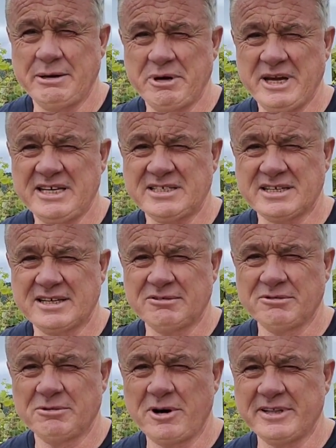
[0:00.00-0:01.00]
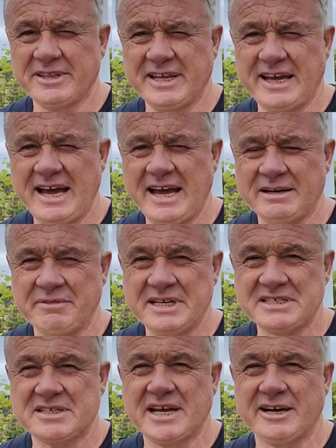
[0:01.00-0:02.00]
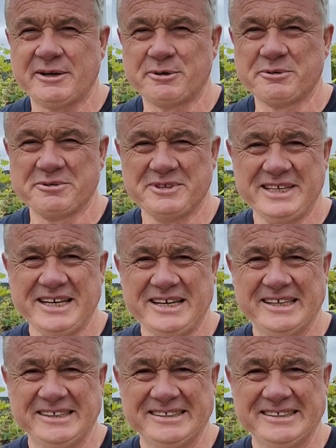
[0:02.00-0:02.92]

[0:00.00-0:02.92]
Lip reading: Right in the heart of Eskdale. Yeah.